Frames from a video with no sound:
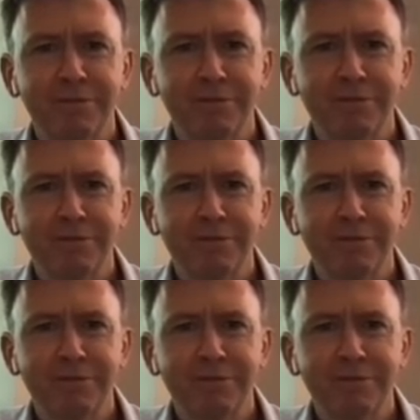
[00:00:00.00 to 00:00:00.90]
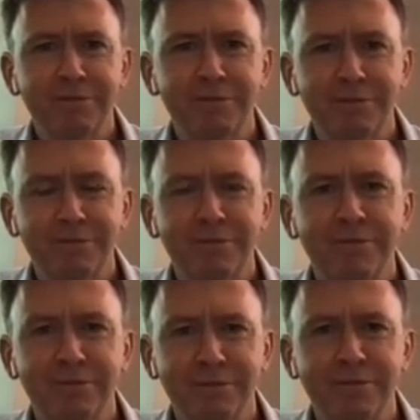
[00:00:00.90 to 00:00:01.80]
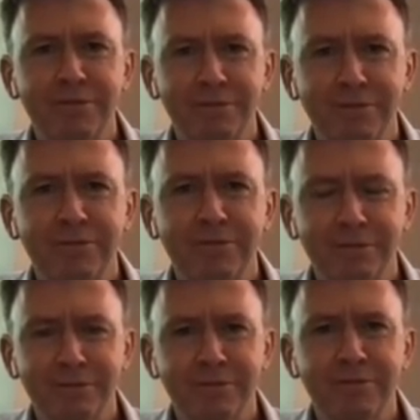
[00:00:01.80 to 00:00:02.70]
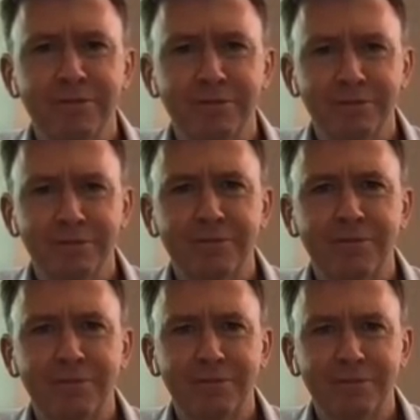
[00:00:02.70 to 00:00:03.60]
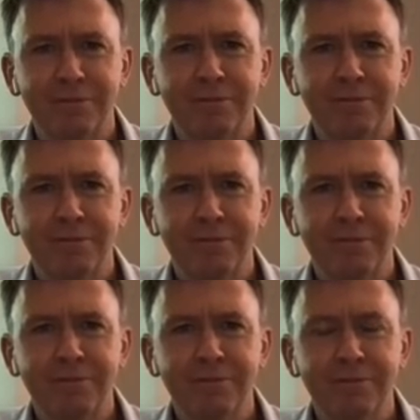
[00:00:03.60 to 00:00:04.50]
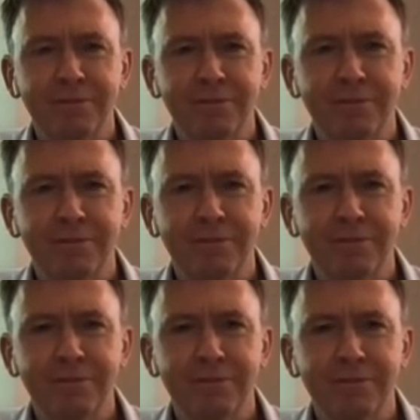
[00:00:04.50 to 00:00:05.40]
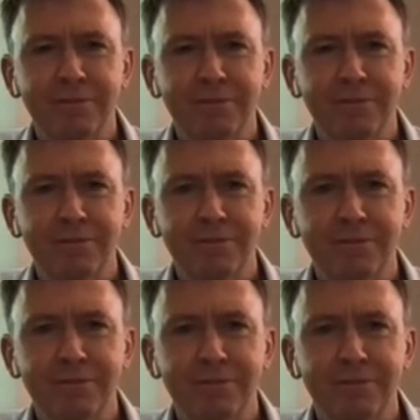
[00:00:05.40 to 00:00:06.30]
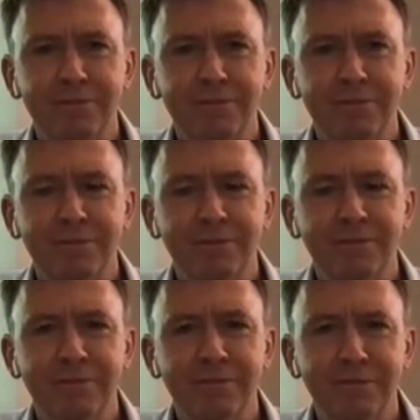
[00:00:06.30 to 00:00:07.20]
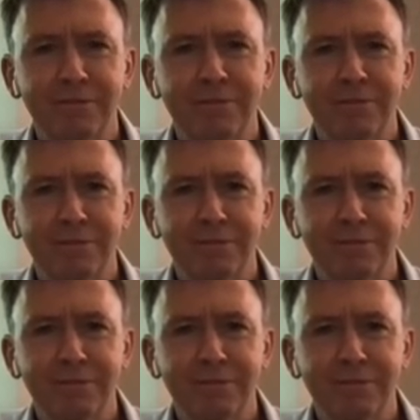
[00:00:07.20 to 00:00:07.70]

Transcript: The person shown says nothing.